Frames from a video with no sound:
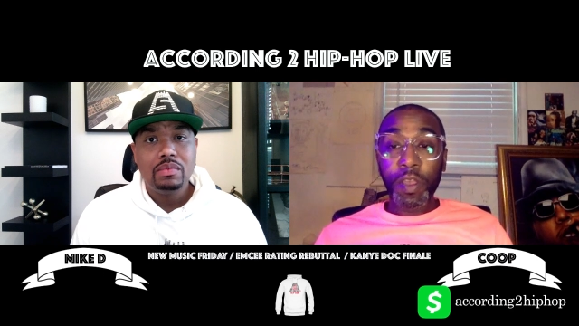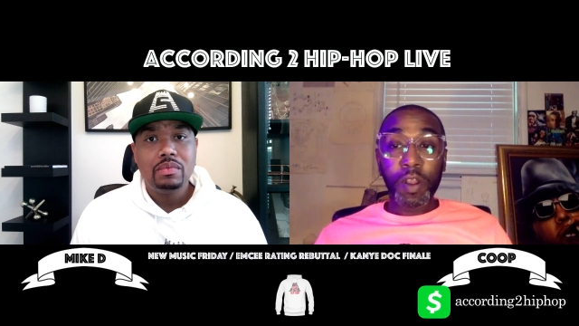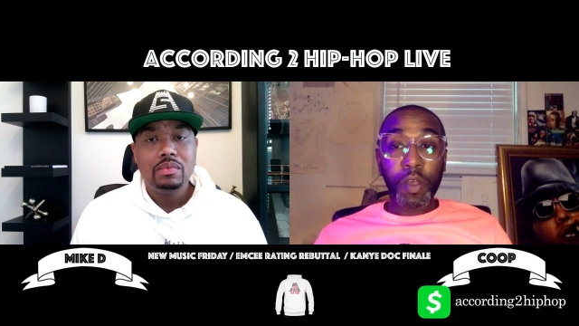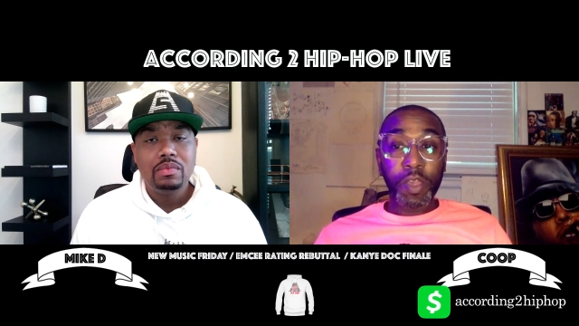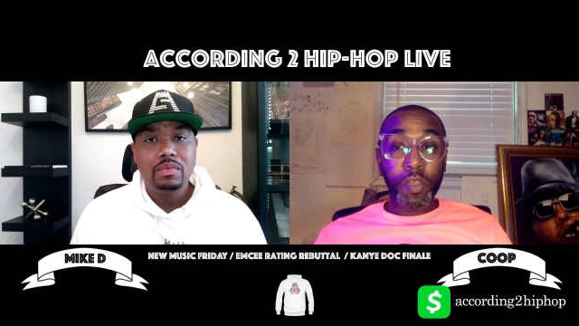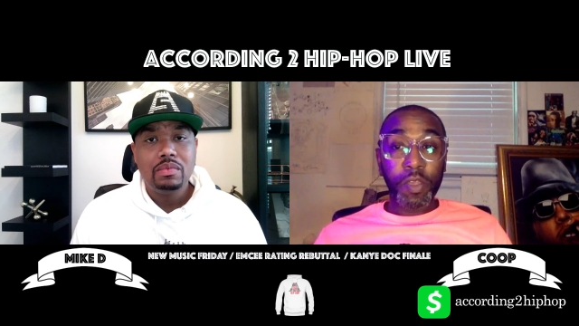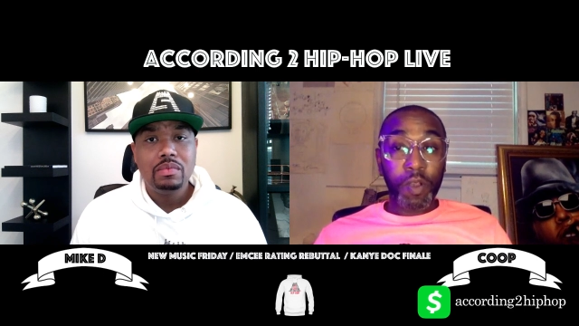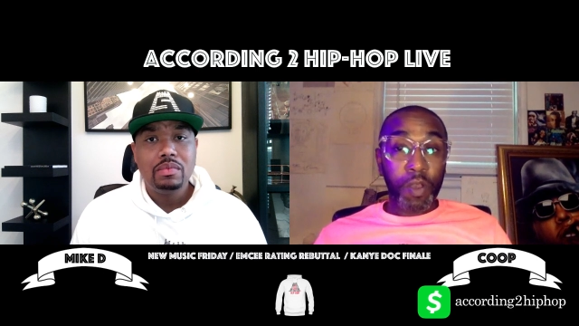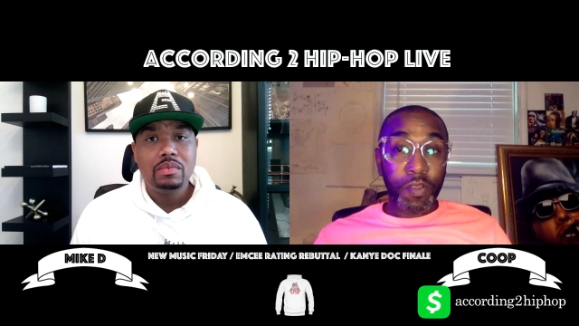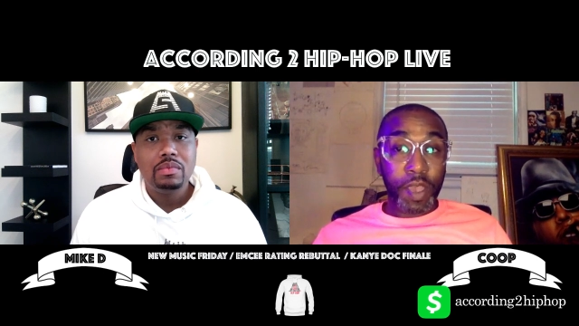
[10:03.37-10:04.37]
Speaker 1: Go look at all the
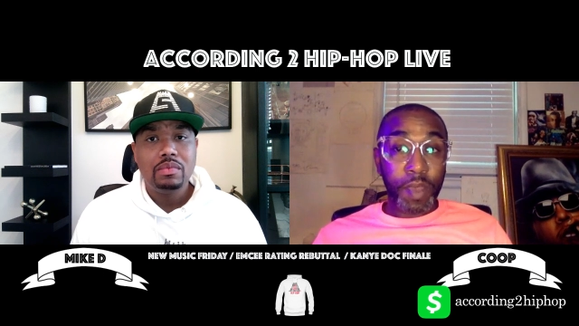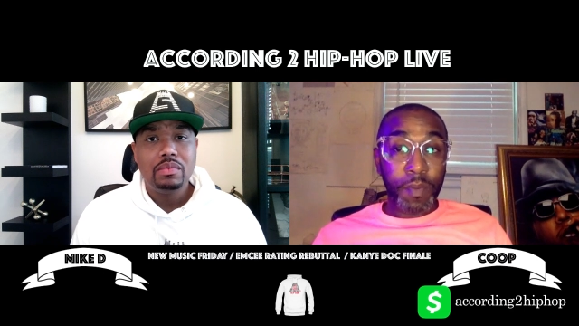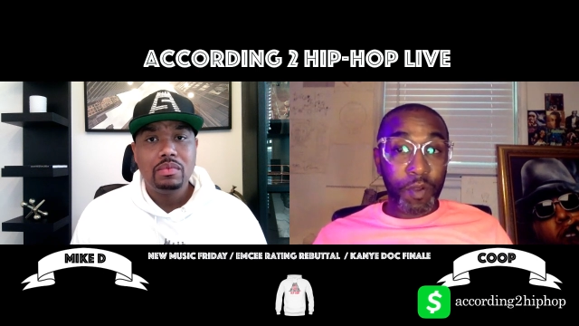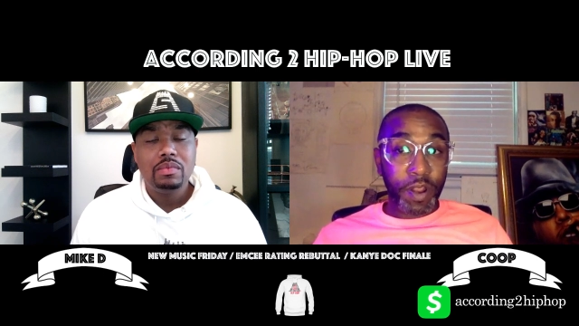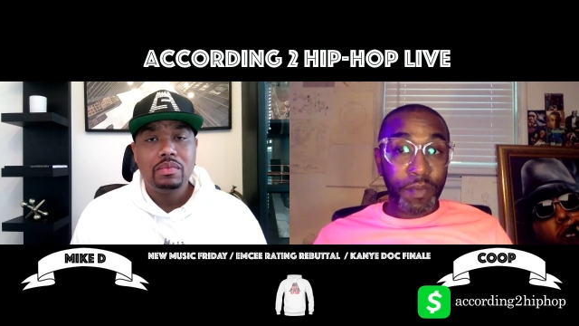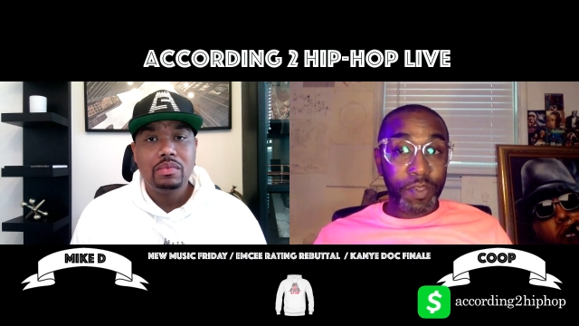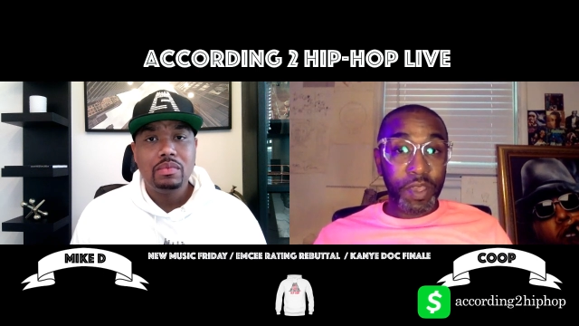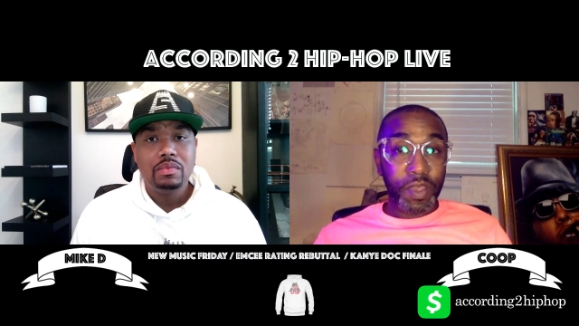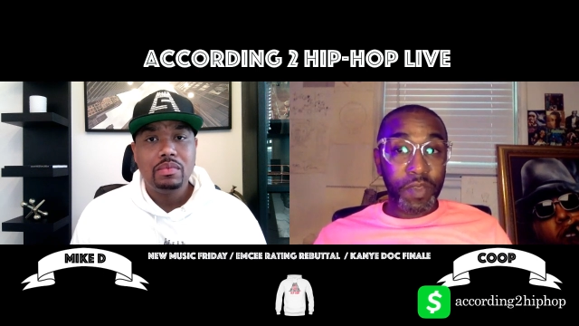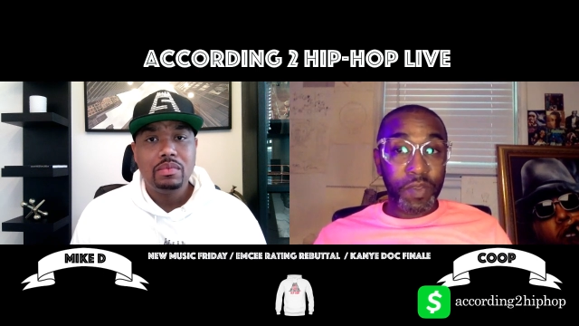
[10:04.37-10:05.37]
other all-time great
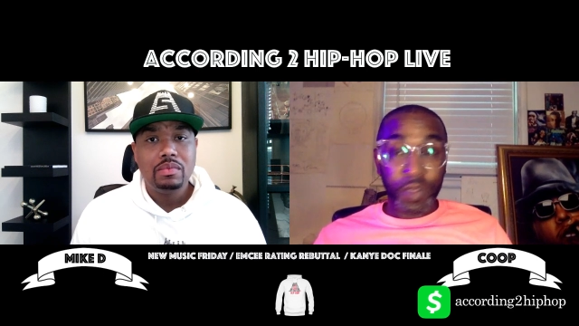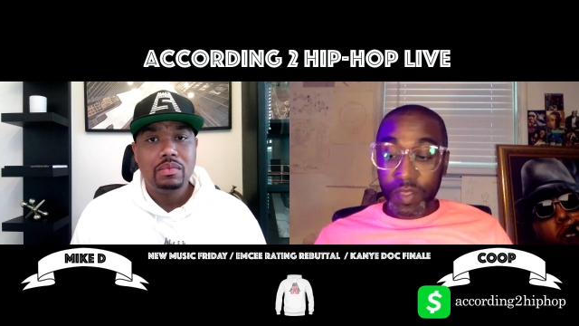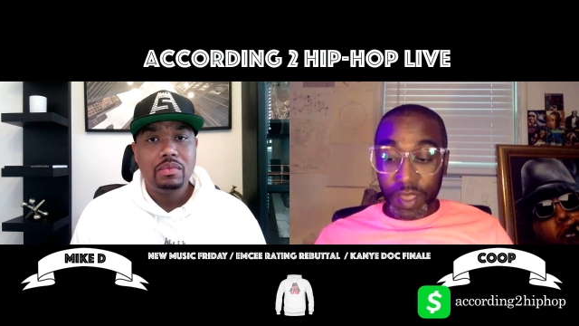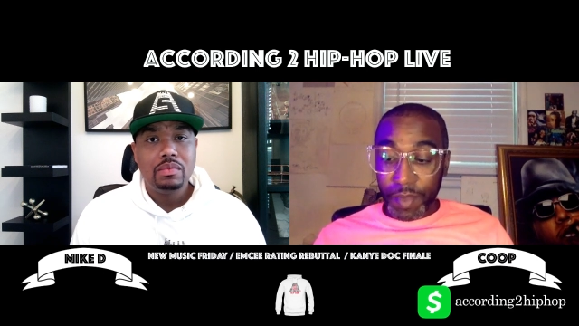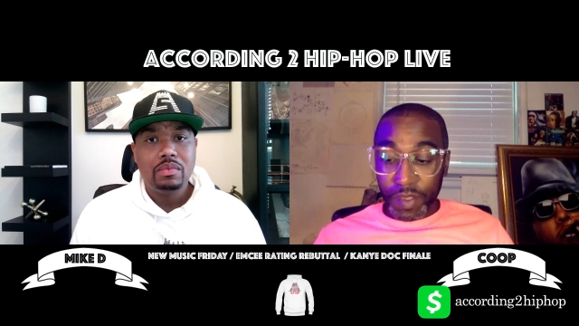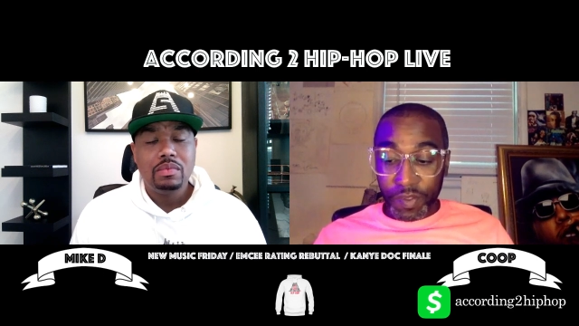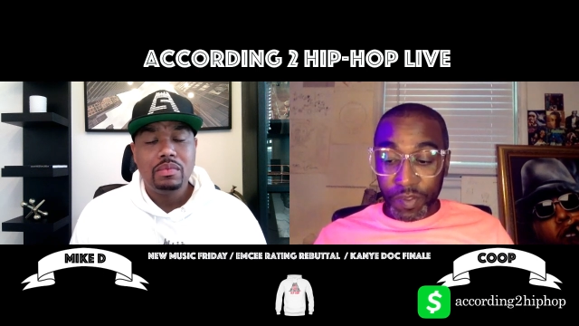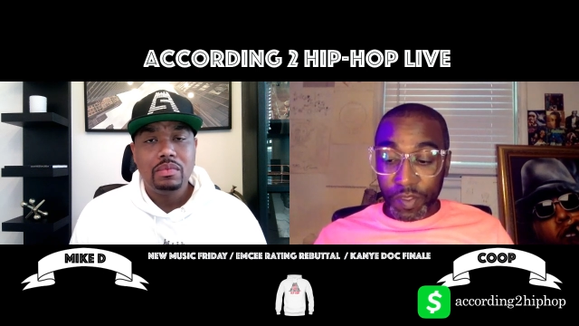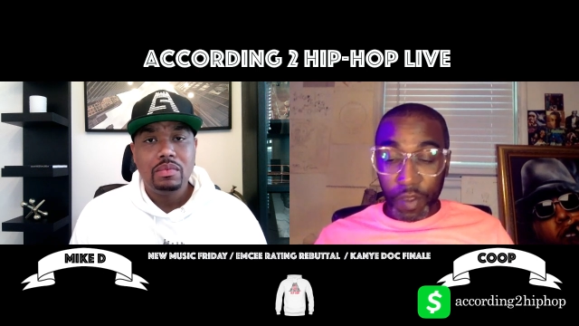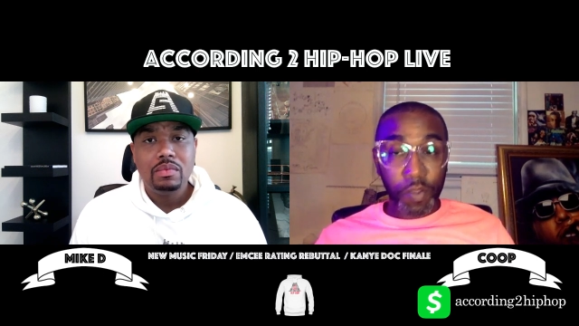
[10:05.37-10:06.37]
MCs.
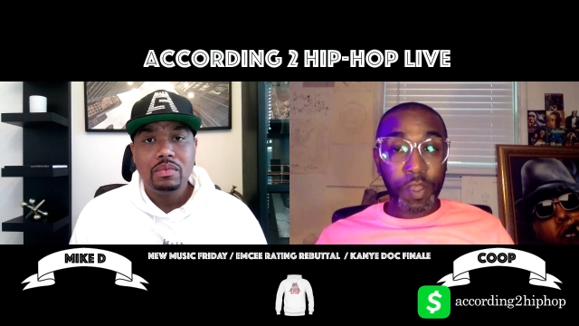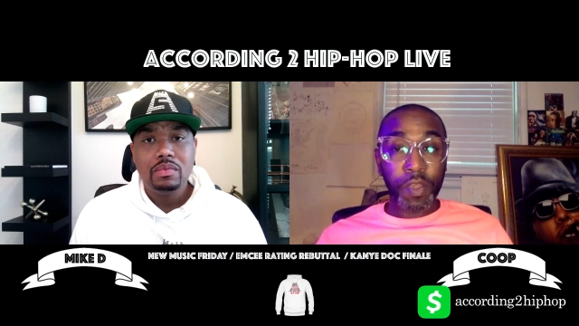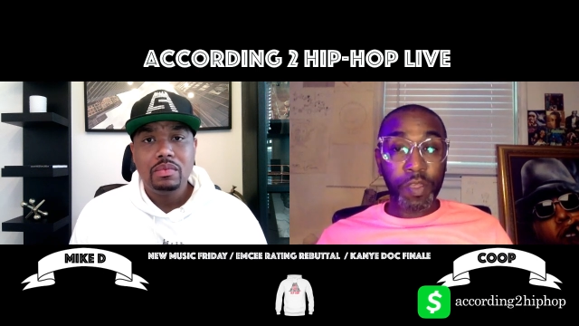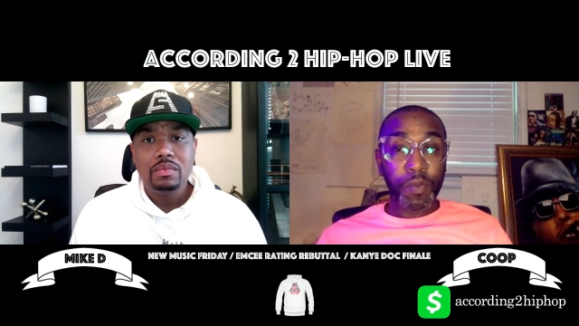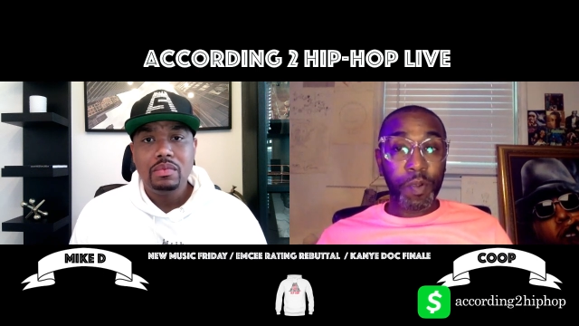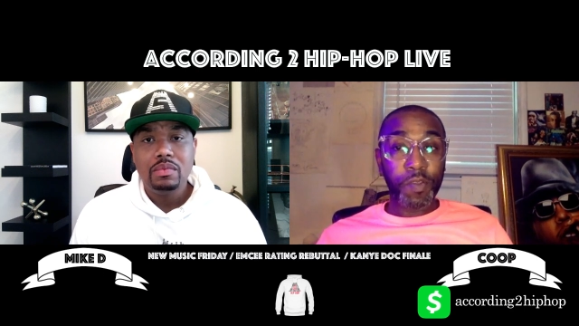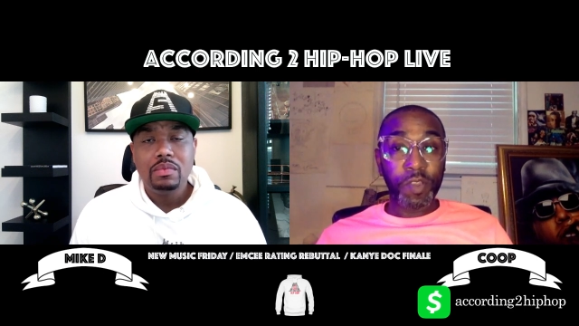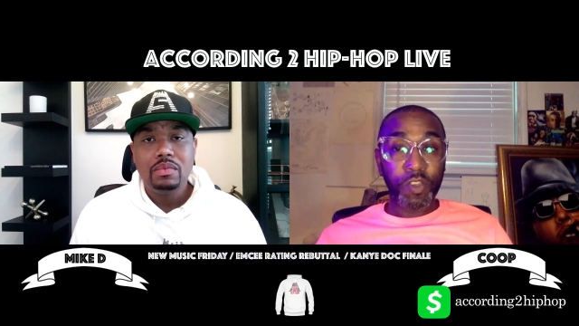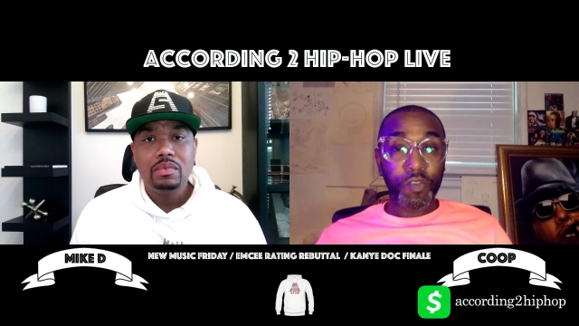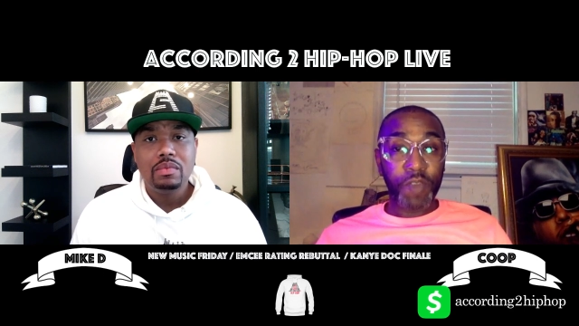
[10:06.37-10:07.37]
DMX is the only other
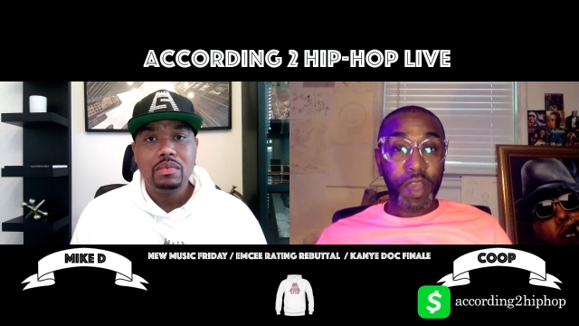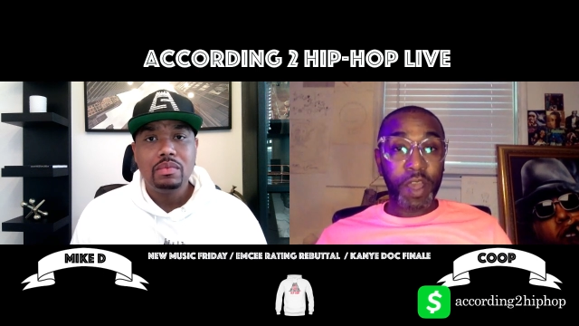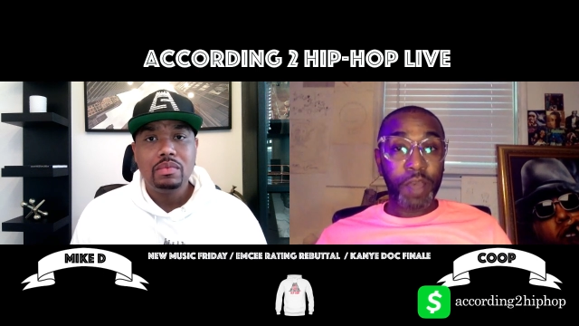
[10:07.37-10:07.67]
person that you'll